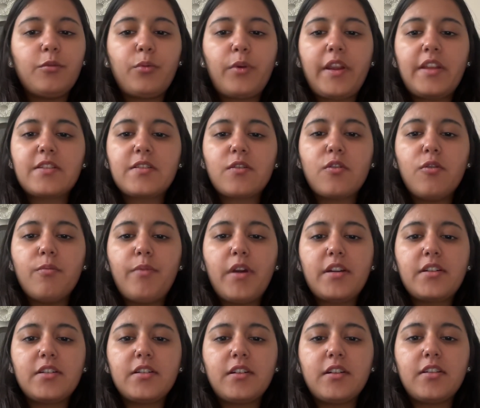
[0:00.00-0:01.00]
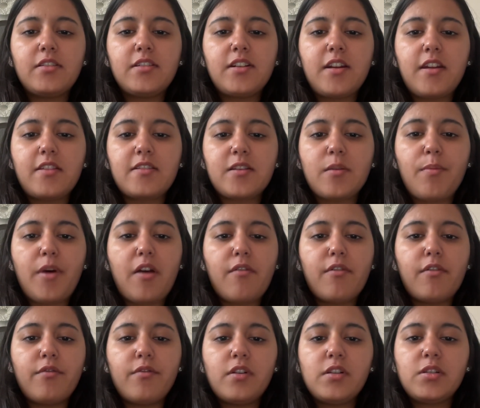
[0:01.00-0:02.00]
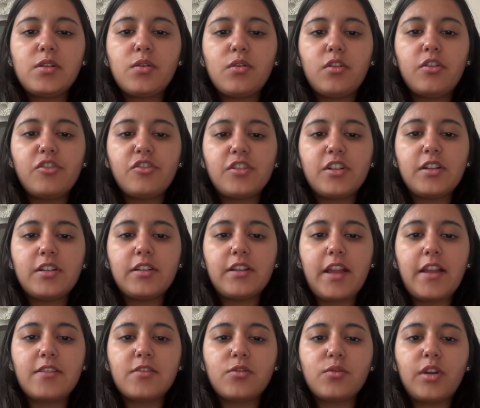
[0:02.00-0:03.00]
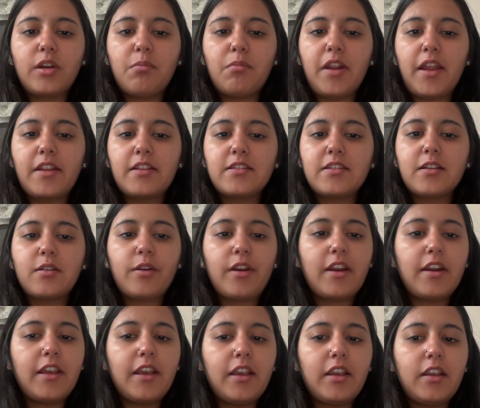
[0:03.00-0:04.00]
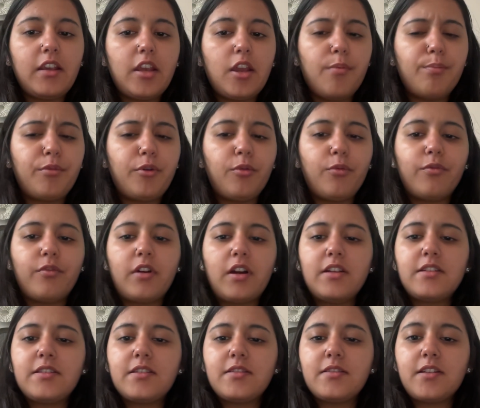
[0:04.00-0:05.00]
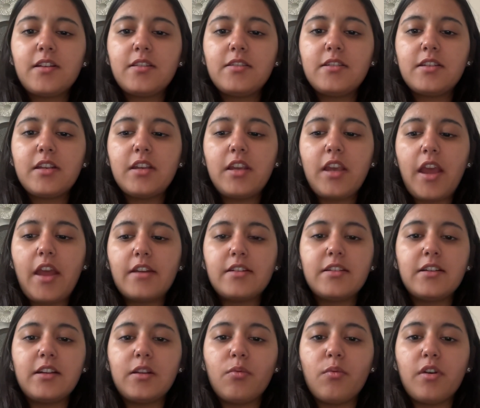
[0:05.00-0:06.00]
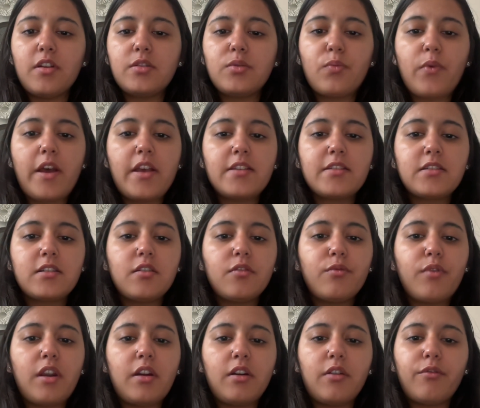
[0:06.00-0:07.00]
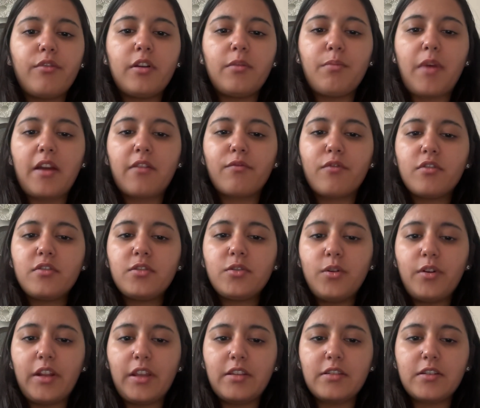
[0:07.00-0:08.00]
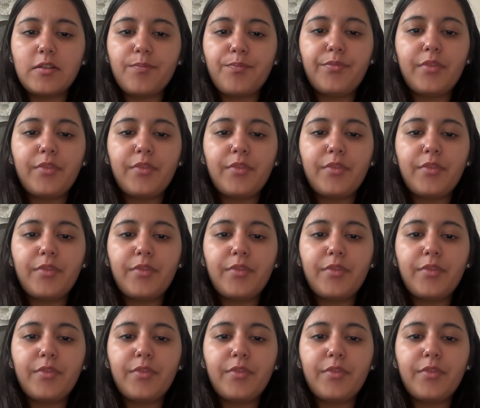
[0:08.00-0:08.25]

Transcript: Gradescope by Turnitin is a powerful solution that streamlines grading, improves consistency, and delivers faster, fairer feedback for students.